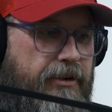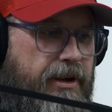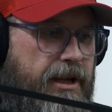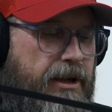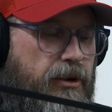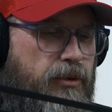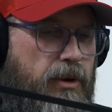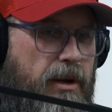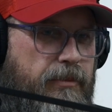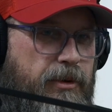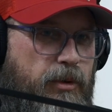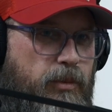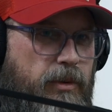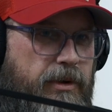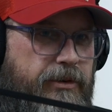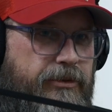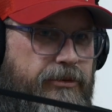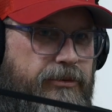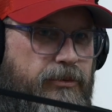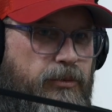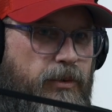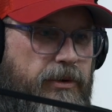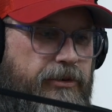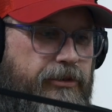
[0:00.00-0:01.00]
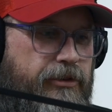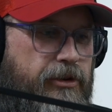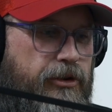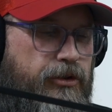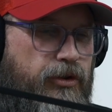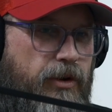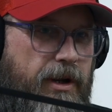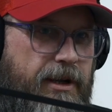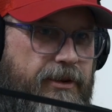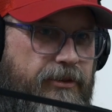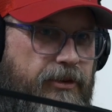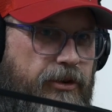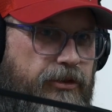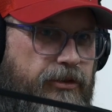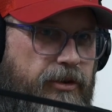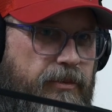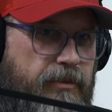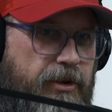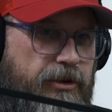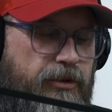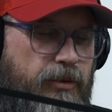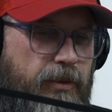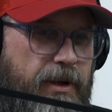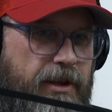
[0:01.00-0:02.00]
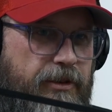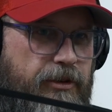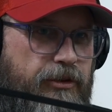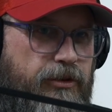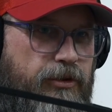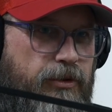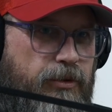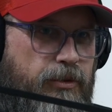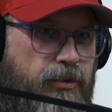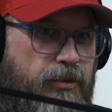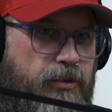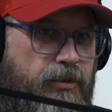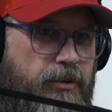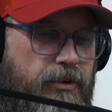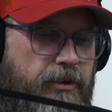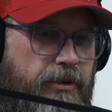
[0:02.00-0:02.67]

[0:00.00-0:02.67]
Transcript: Like, I mean, what's the transition between the two?